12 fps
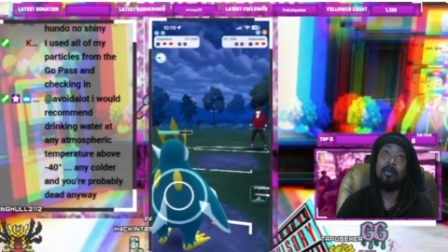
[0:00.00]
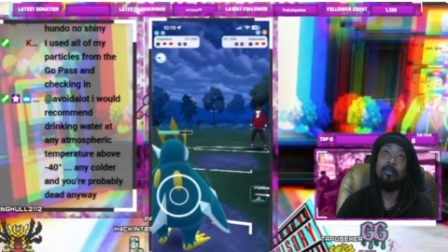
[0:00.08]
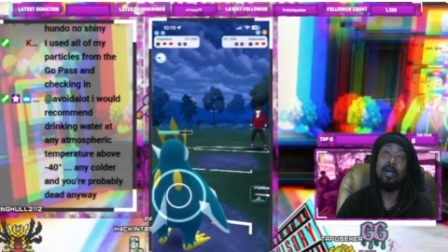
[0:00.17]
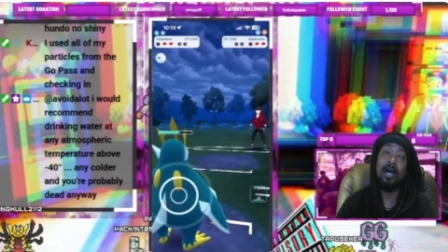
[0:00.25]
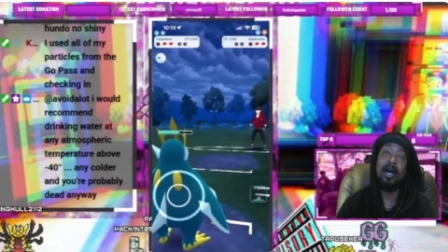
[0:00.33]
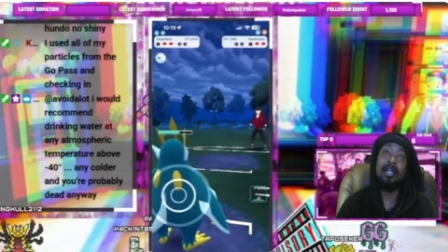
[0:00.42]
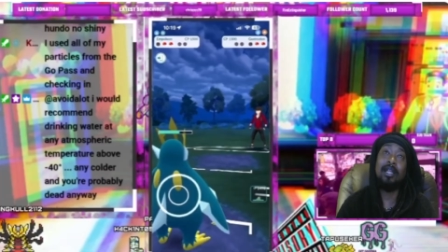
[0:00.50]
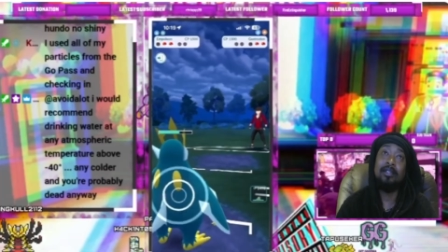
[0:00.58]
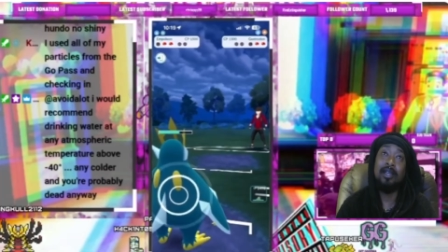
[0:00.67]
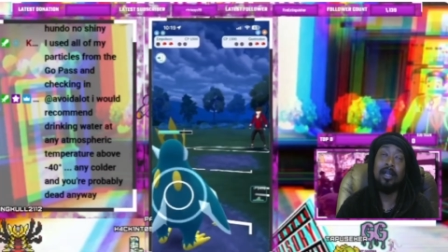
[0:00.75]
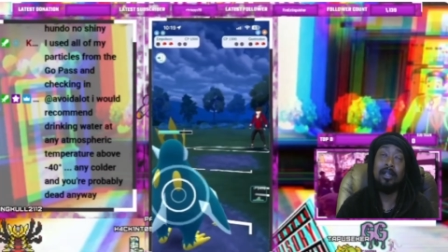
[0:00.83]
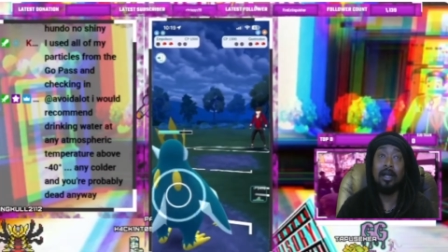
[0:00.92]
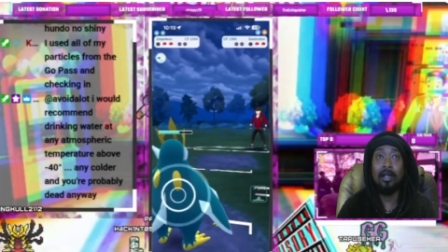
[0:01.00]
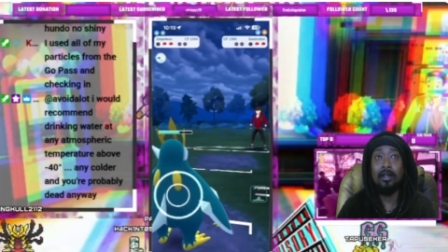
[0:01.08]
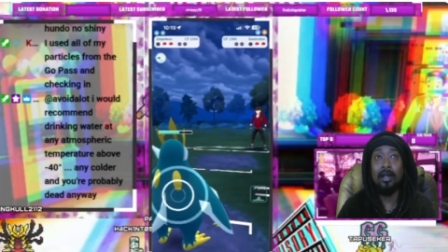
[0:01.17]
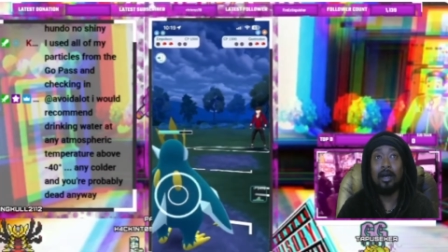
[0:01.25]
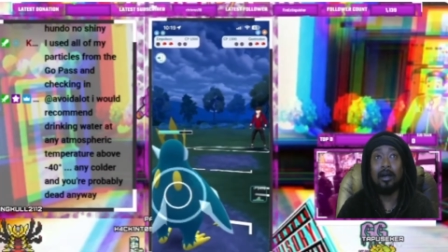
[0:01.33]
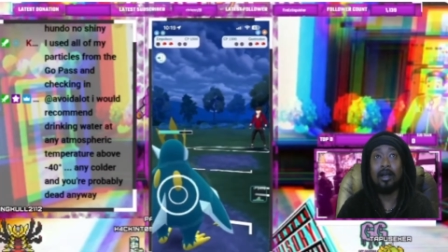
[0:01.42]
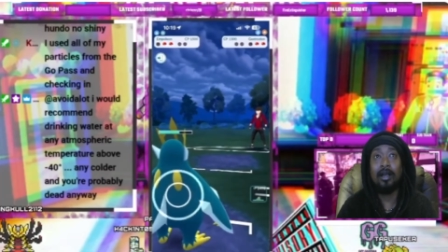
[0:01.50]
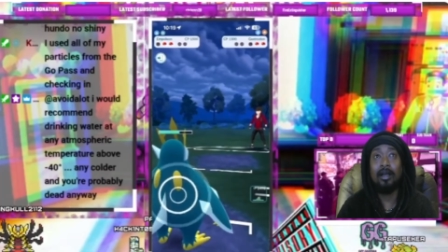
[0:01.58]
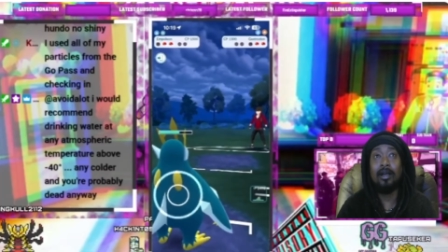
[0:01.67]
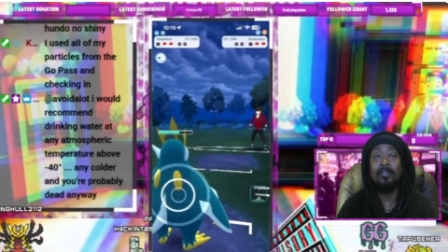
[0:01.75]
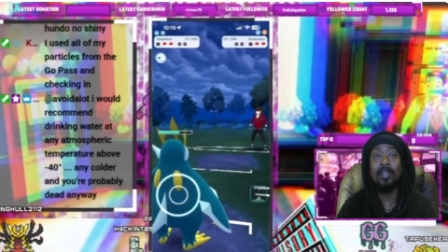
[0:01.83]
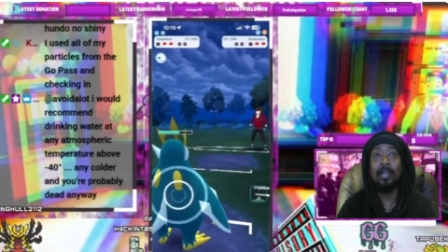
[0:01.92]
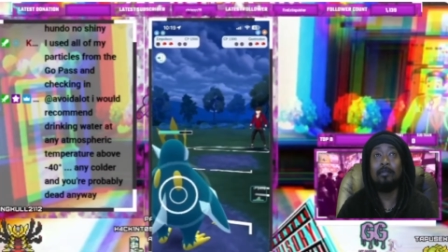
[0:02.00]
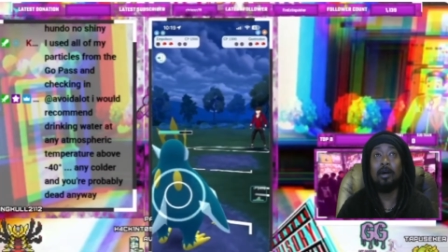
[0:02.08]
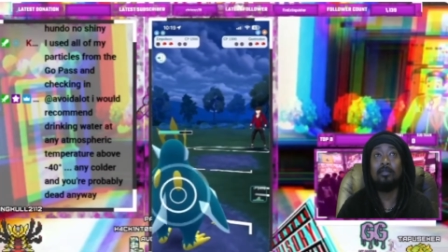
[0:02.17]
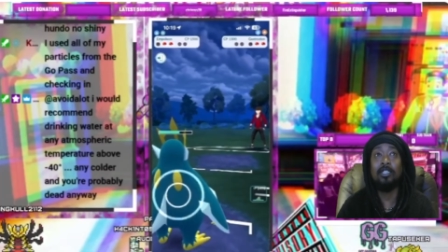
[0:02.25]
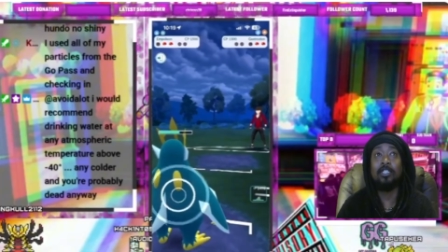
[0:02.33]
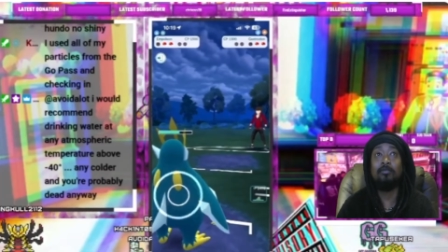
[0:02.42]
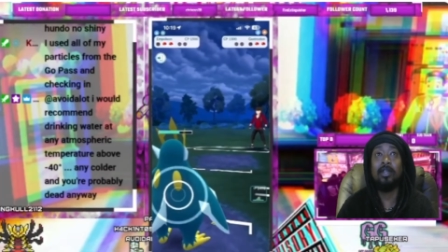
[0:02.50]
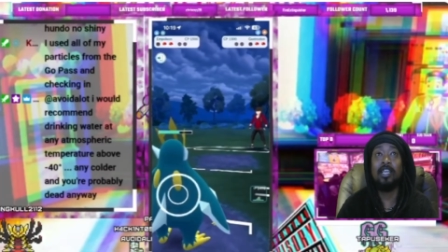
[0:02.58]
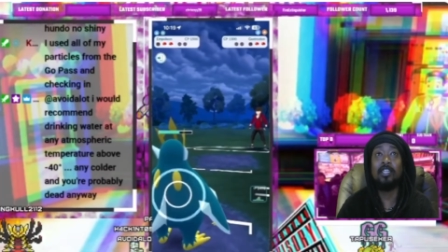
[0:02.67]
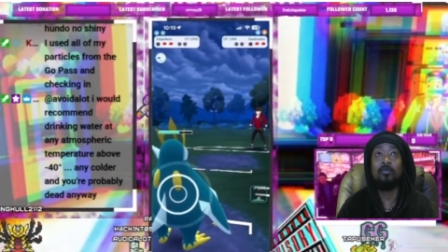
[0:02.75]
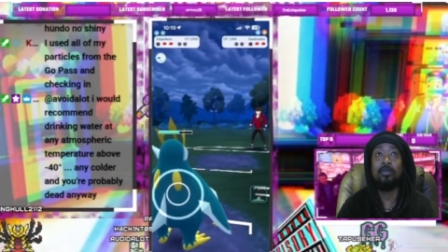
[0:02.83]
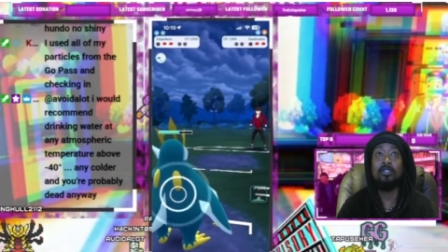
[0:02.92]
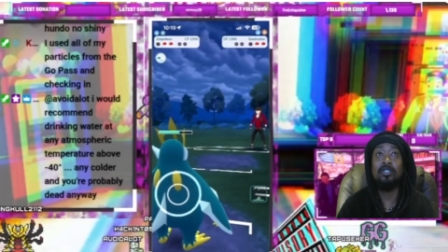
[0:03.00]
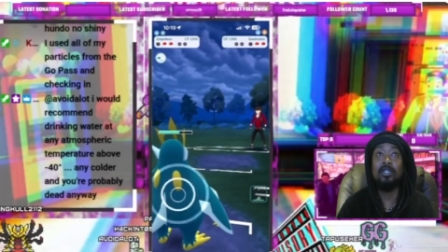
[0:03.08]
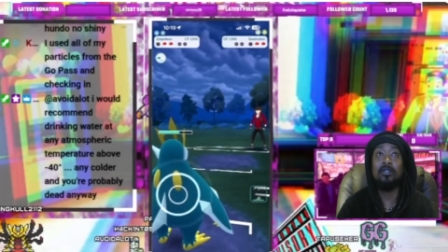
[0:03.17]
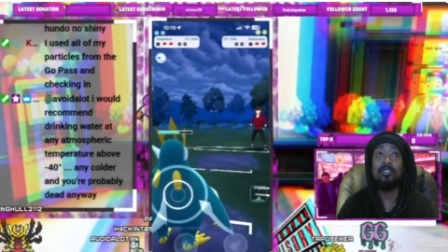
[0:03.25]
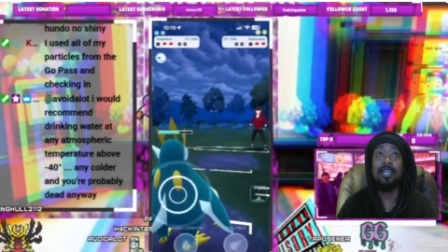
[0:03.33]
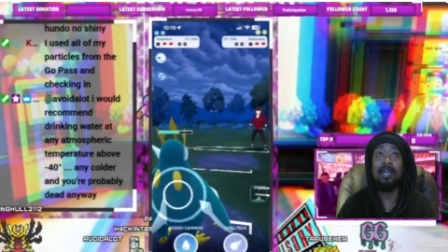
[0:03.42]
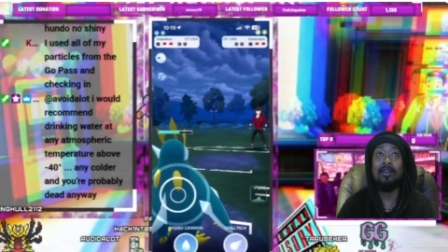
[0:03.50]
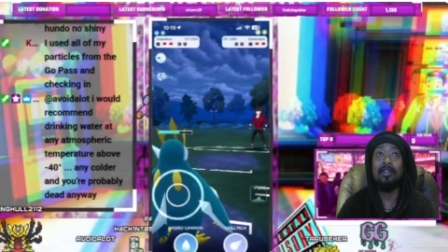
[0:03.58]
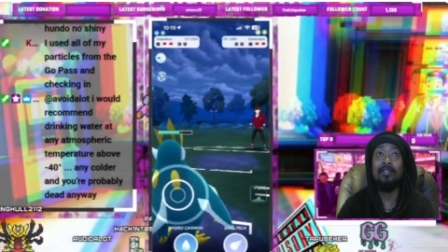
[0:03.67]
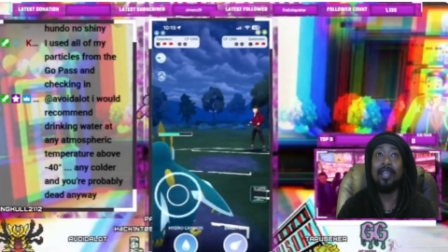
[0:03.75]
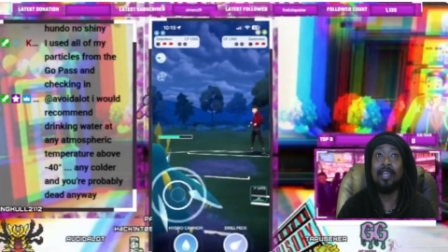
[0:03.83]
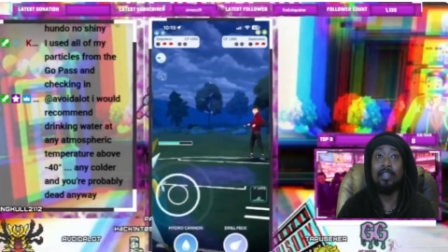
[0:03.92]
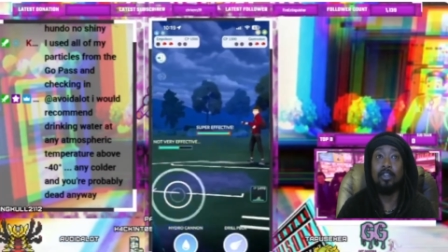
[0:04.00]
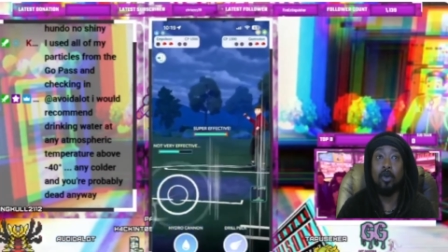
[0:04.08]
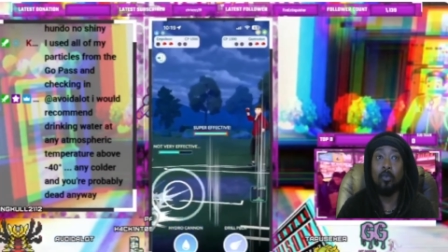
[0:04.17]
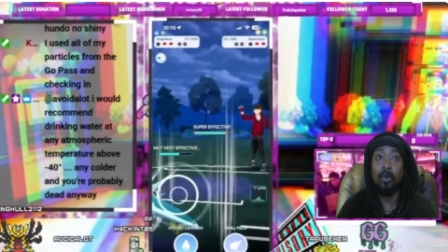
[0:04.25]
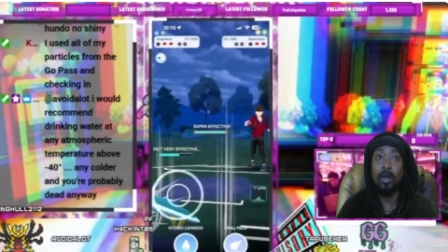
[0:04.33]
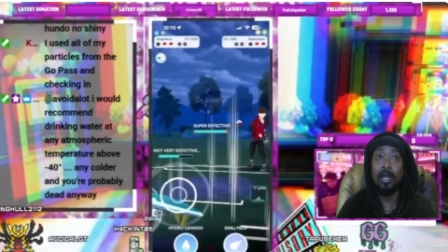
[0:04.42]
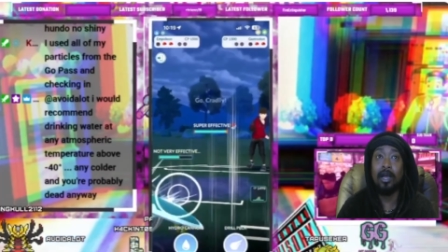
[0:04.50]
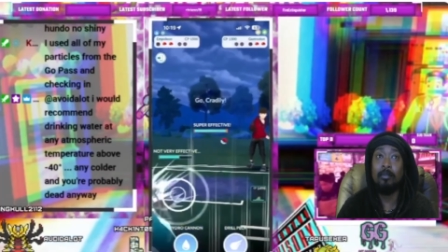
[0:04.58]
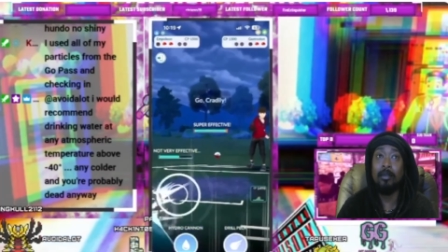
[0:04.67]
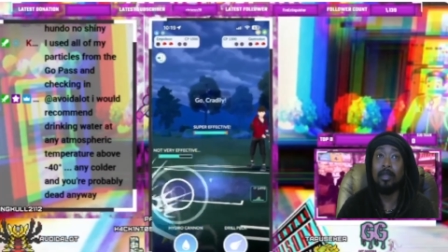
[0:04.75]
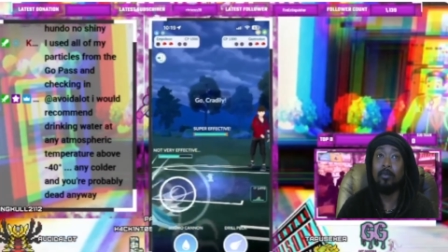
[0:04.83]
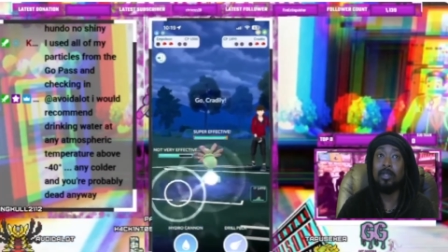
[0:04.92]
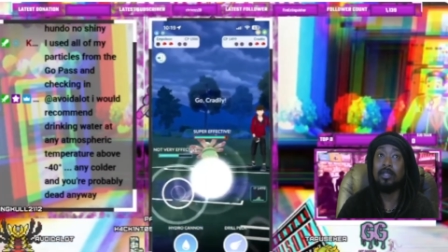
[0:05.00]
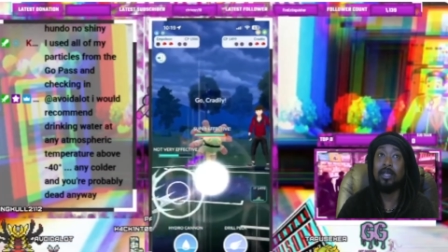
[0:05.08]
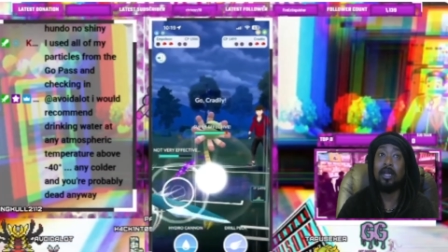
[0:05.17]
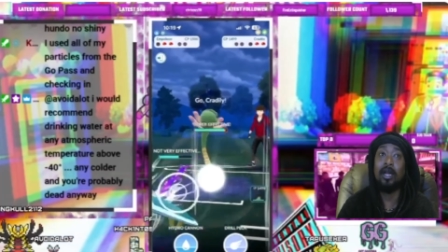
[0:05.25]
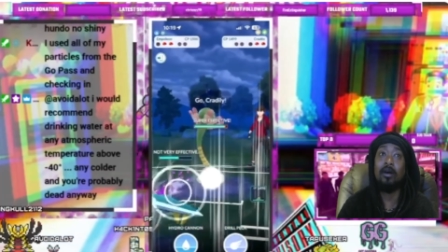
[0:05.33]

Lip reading: but a good thing about this play is we're shields down and they don't want to come in with their